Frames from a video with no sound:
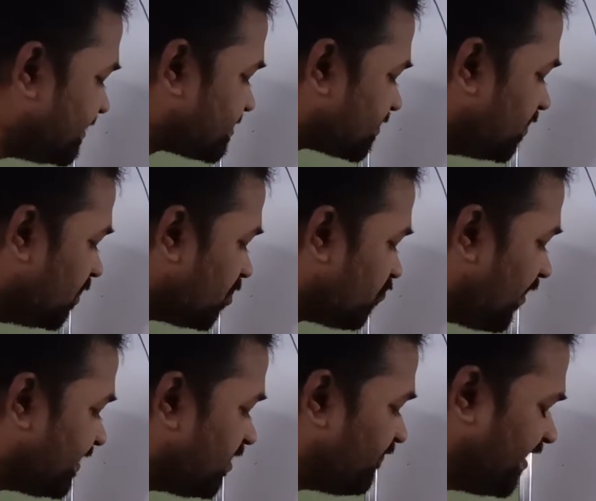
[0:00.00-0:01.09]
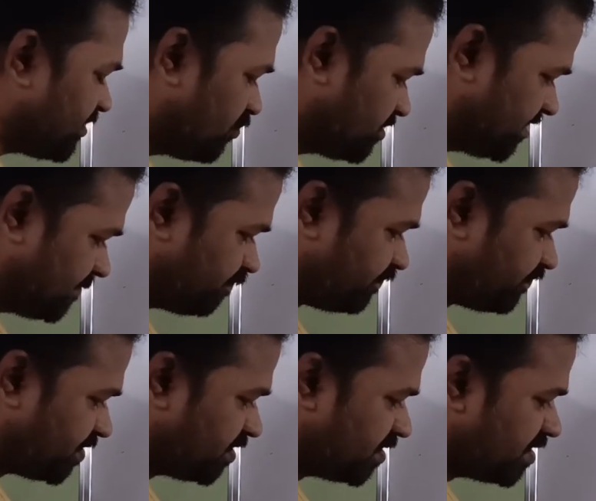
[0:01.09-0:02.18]
is 25,000.
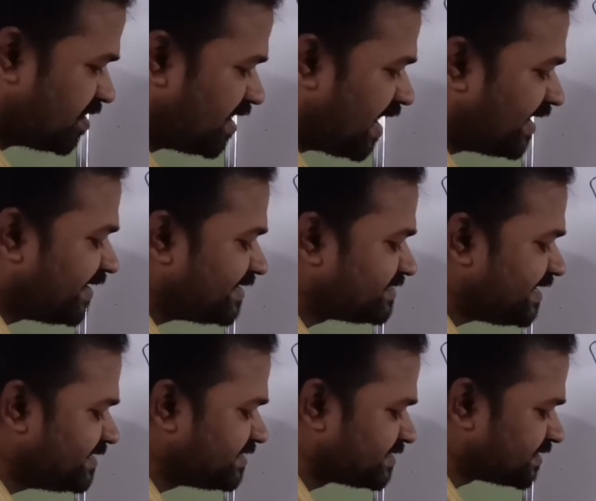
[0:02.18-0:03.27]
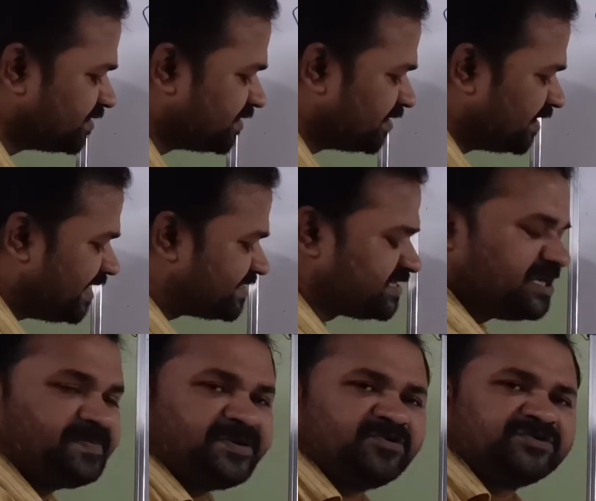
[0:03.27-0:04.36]
Address is, let
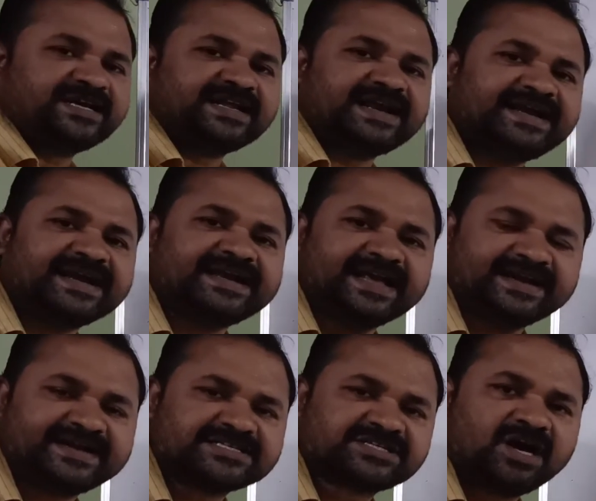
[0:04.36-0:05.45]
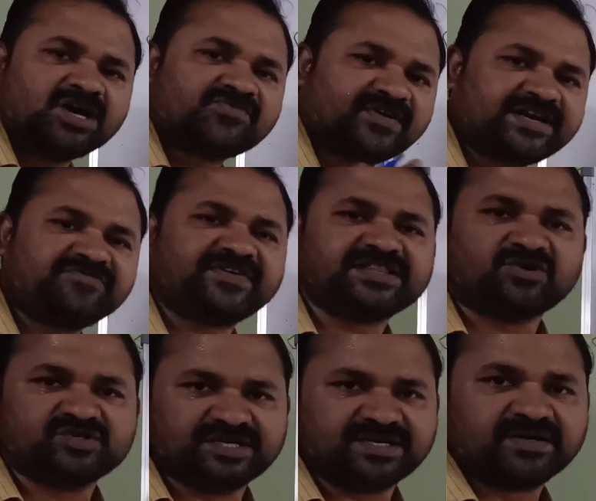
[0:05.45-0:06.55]
CPU generated an address called
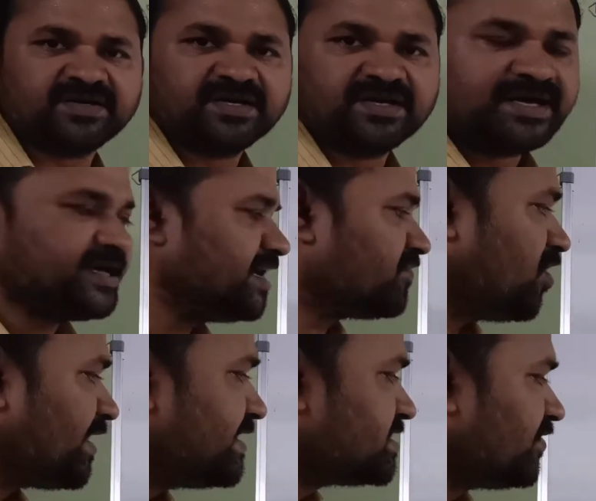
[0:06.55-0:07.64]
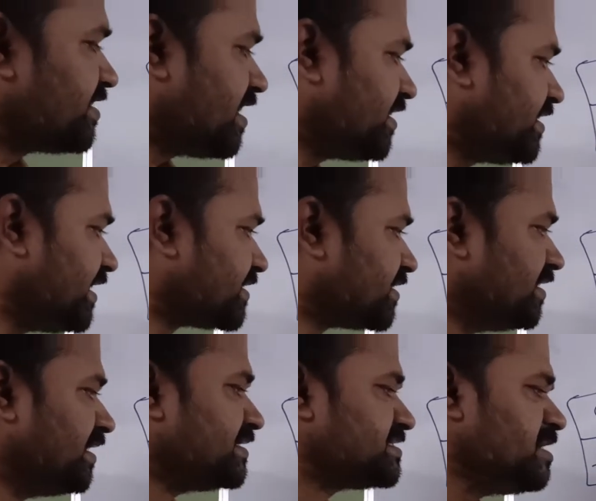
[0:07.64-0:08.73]
25,000. Here, what is our target?
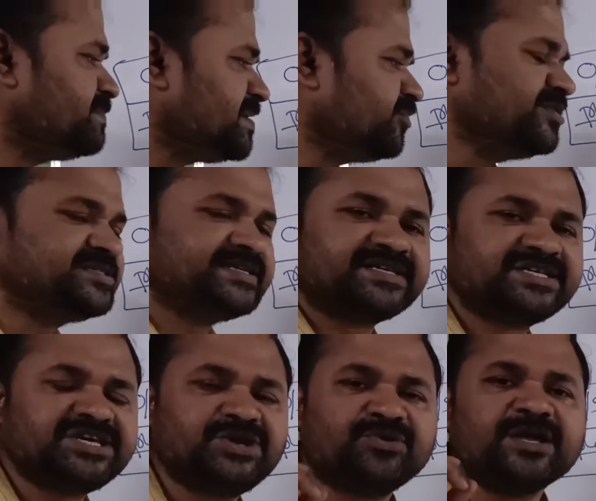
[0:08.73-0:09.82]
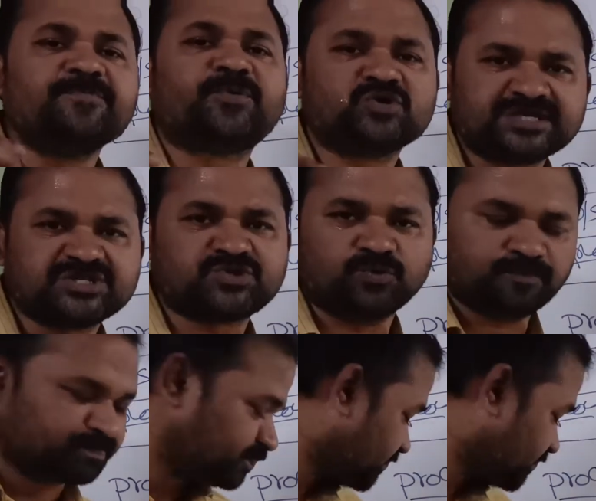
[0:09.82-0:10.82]
CPU is executing process 2.